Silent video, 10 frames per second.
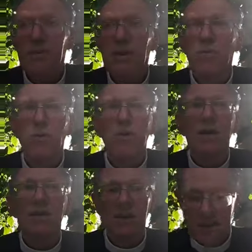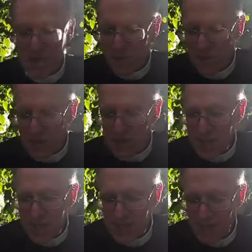be a warning that there's worse
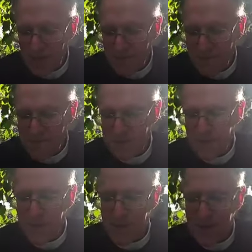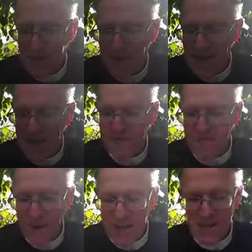to come. It's
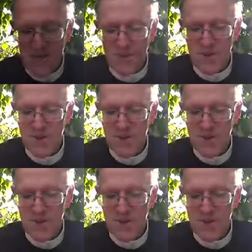vital